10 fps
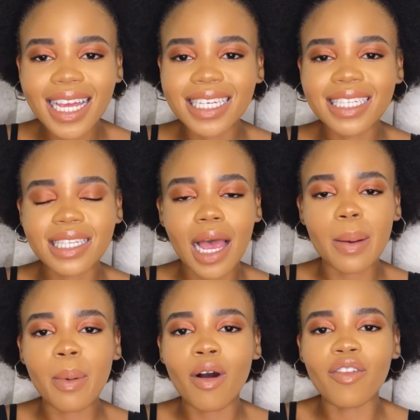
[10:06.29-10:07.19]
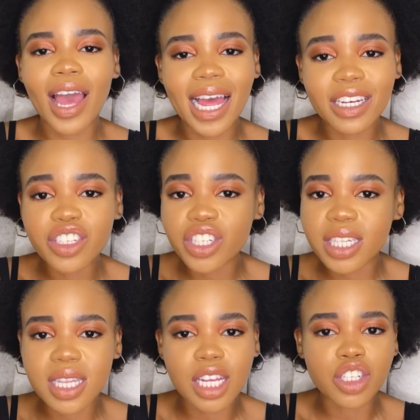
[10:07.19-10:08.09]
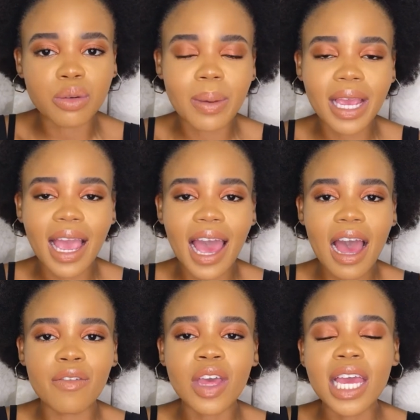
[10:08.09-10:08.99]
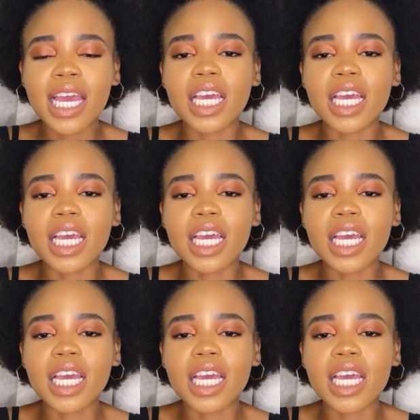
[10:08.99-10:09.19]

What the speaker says: any type of allergies that you may have.